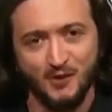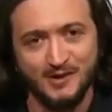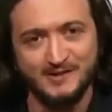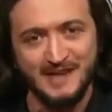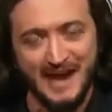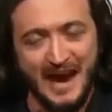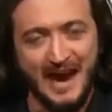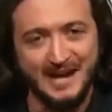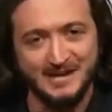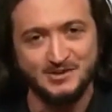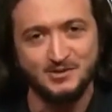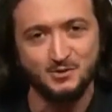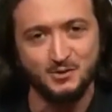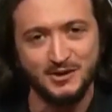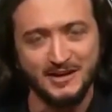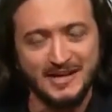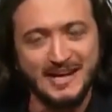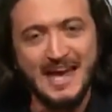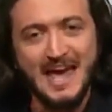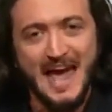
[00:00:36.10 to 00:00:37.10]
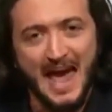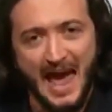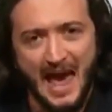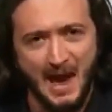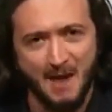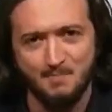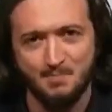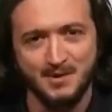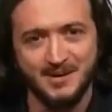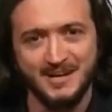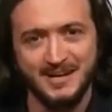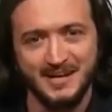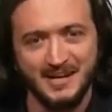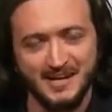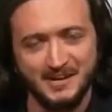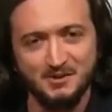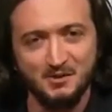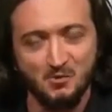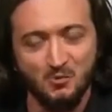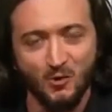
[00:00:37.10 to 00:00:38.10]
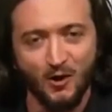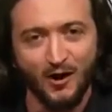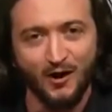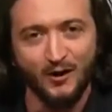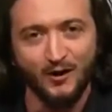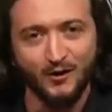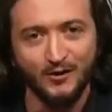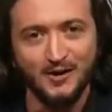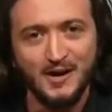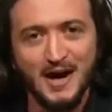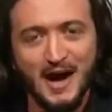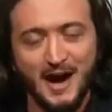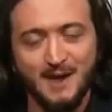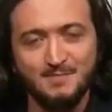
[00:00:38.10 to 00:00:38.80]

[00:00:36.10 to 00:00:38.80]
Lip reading: of what's actually happening in the world.